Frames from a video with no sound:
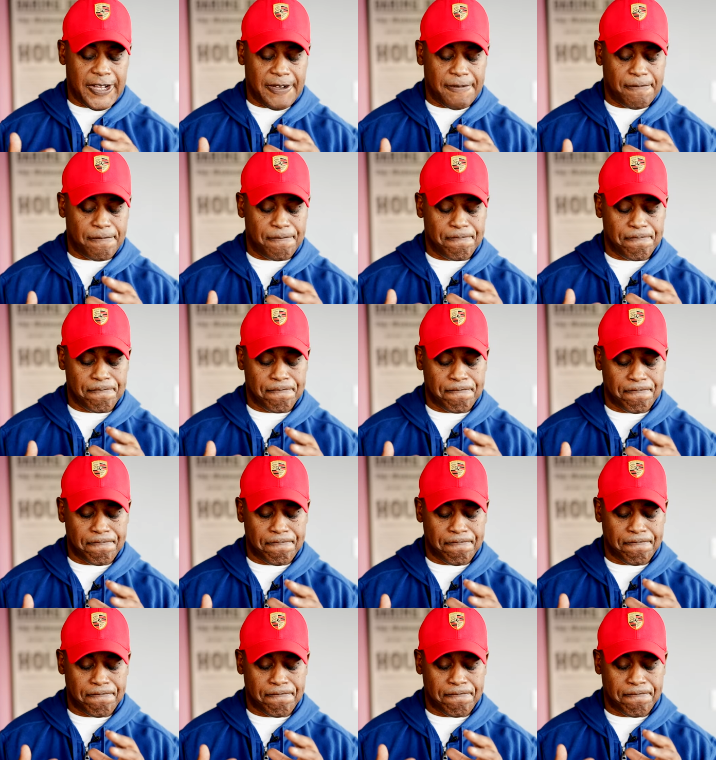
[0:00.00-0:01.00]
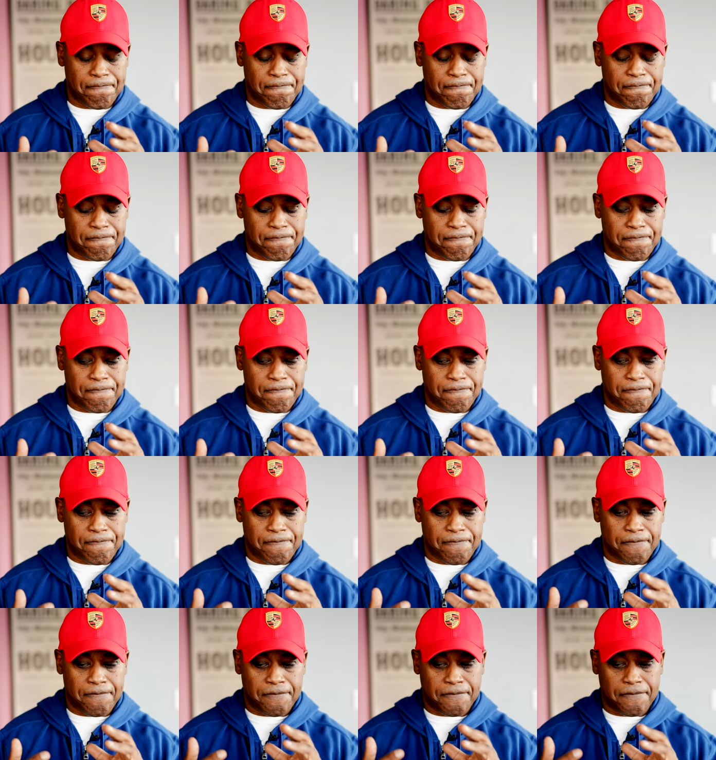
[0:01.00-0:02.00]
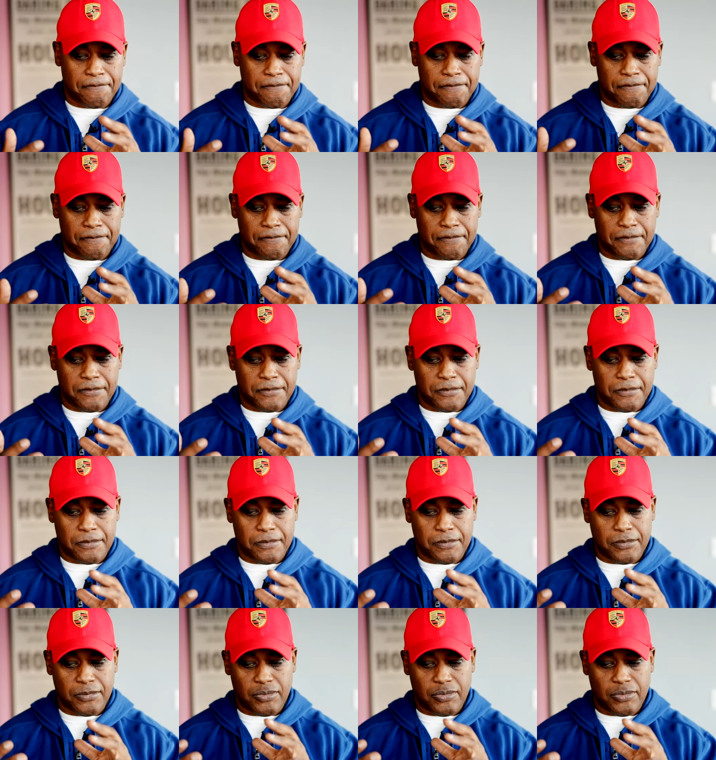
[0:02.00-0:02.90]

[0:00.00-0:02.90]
Nobody speaks.